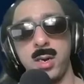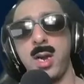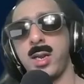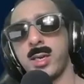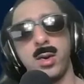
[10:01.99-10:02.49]

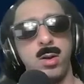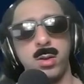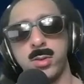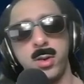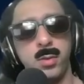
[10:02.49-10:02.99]
Not like an
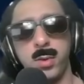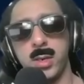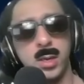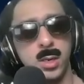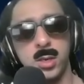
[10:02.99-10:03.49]
alternate win
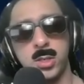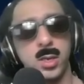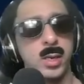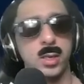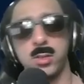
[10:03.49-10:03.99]
condition
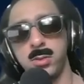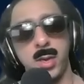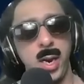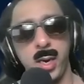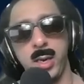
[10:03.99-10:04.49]
like a
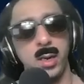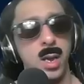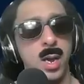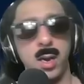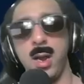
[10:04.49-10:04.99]
Toucannon,
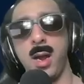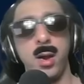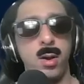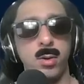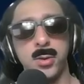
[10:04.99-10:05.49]
not
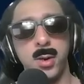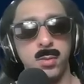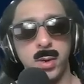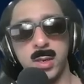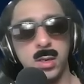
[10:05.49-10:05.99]
an alternate
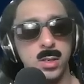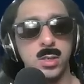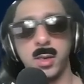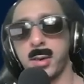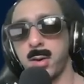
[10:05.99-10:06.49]
win
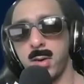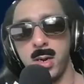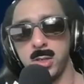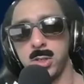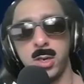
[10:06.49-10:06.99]
condition like a
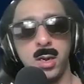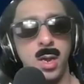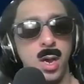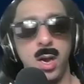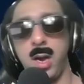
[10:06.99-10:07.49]
Greninja,
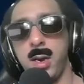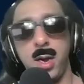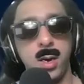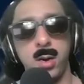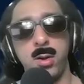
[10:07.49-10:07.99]

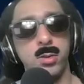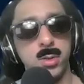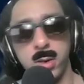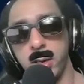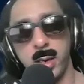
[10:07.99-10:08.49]
not an
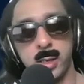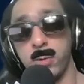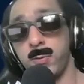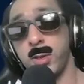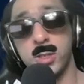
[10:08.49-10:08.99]
alternate like
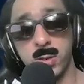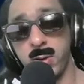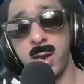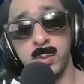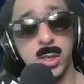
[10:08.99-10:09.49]
defensive
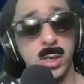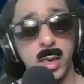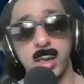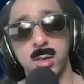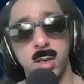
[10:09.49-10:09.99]
option
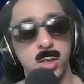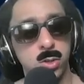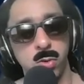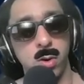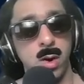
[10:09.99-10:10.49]
like a
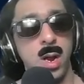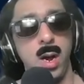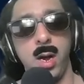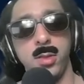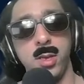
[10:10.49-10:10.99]
Dusknoir.
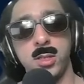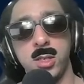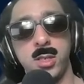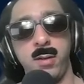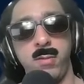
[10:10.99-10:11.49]
This
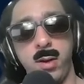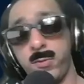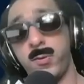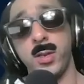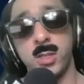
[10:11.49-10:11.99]
is a
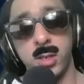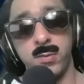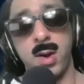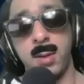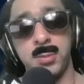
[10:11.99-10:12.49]

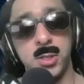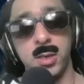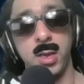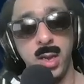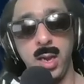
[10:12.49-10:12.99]
offensive
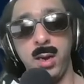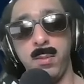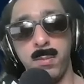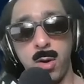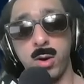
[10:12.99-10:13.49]
option
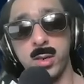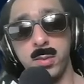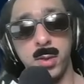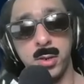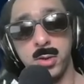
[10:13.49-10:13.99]
and
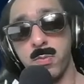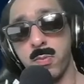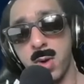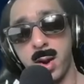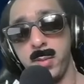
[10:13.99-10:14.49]
arguably your
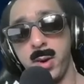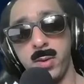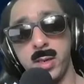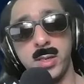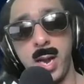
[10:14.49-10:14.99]

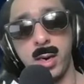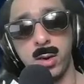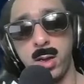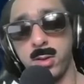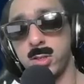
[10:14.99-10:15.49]
primary
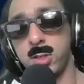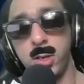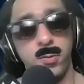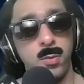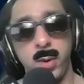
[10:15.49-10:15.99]
attacker. Now there's
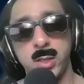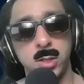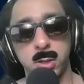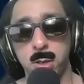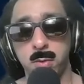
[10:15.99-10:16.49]
different ways
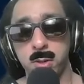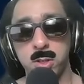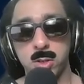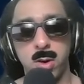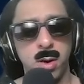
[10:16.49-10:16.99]
to cook with
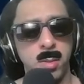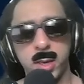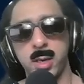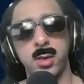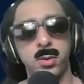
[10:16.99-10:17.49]
this card. I'm
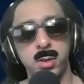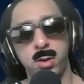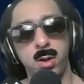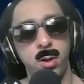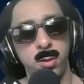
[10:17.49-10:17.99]
not going to go into
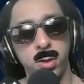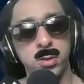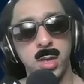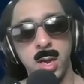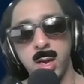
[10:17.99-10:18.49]
all of
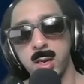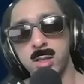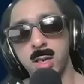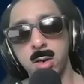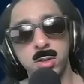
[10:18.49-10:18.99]
those
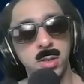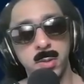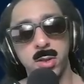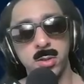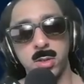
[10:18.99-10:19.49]
because I know
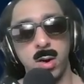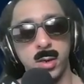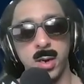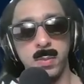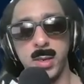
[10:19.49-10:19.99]
some of those
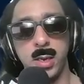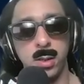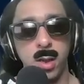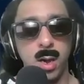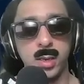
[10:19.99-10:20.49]
are going to be
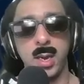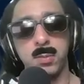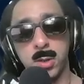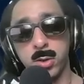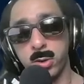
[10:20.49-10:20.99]

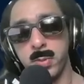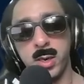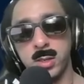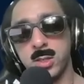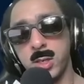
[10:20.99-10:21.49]
kept a little
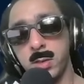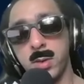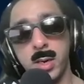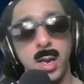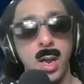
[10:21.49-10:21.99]
bit in
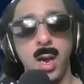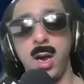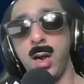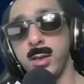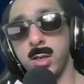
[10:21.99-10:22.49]
secret
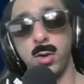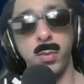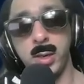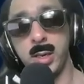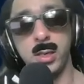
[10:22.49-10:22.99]
until
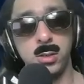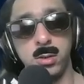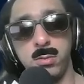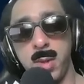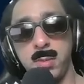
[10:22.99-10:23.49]
we get
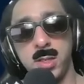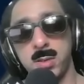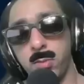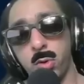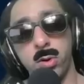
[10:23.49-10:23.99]
to maybe
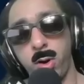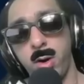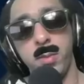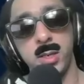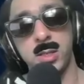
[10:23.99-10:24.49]
some more
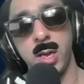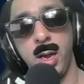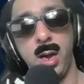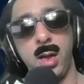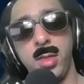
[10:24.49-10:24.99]
tournaments
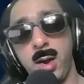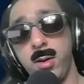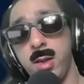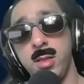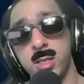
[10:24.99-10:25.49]
that
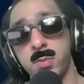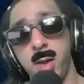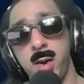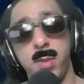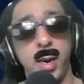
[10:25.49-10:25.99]
are in this
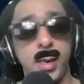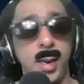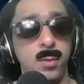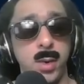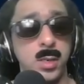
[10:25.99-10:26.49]
meta, but I
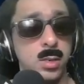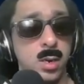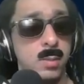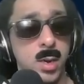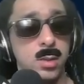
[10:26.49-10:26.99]
can't wait to
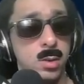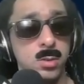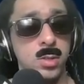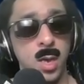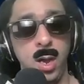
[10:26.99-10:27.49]
talk about
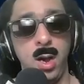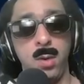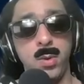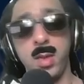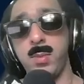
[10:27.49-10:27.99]
those
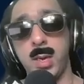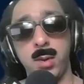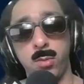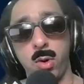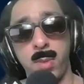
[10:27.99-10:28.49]
when they
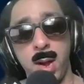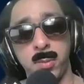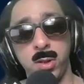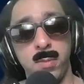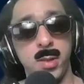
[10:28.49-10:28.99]
become more popular.